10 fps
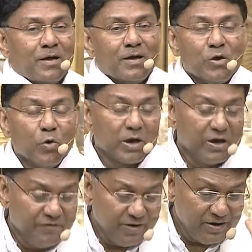you are
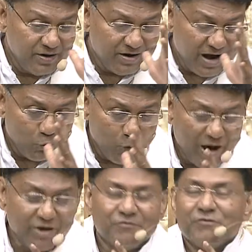given a
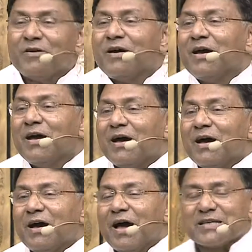wife.
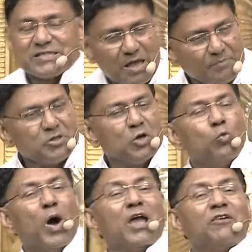Accept your
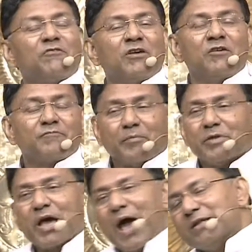wife from
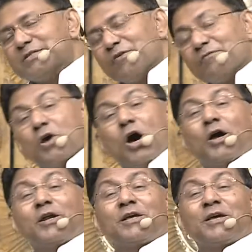the hands of God.